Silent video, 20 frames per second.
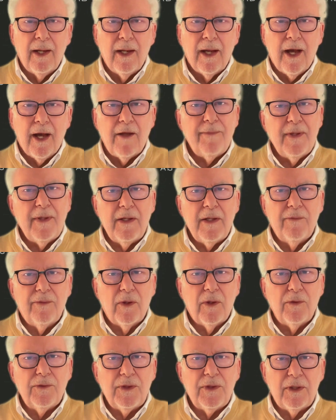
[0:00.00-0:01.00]
I've been
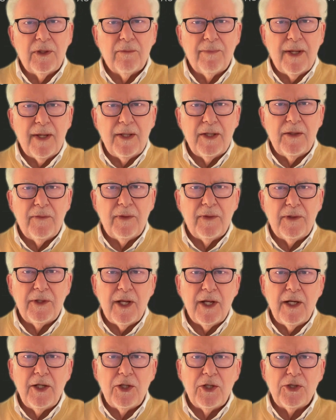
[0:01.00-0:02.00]
involved in competitive
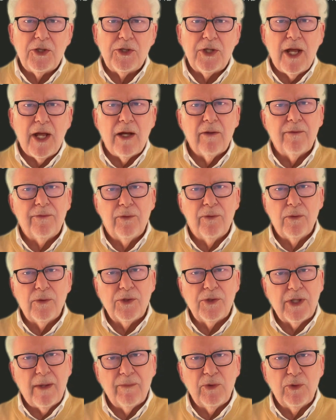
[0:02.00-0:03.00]
intelligence now for
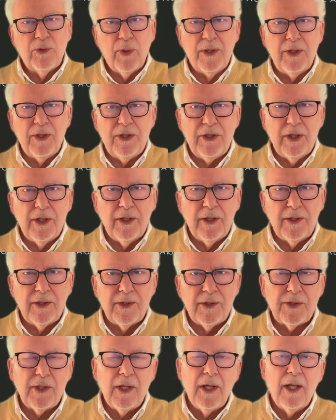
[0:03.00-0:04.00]
some 20 years,